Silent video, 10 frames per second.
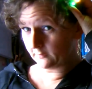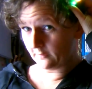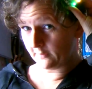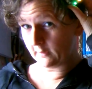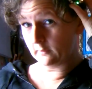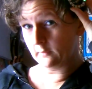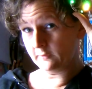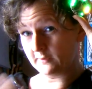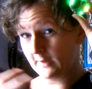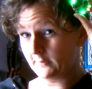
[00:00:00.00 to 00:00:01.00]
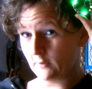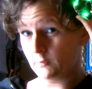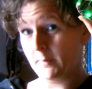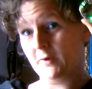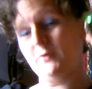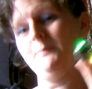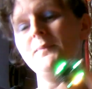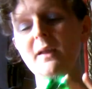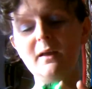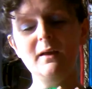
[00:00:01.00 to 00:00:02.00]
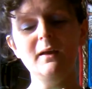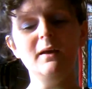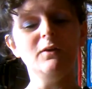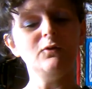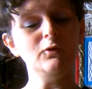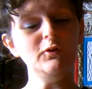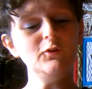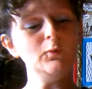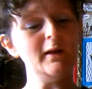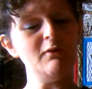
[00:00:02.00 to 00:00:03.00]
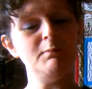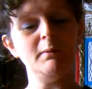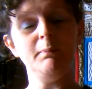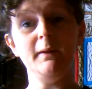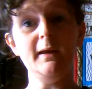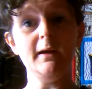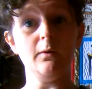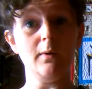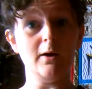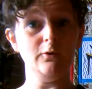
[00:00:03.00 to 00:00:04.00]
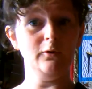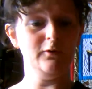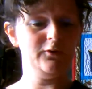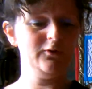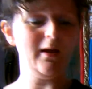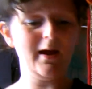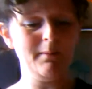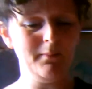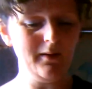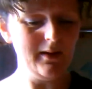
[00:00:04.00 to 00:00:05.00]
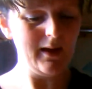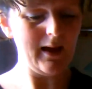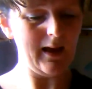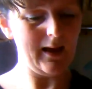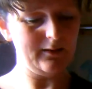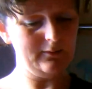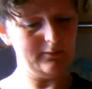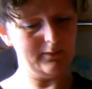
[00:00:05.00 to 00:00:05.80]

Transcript: because I think it stands out better. So this is what I've been playing around all this time. And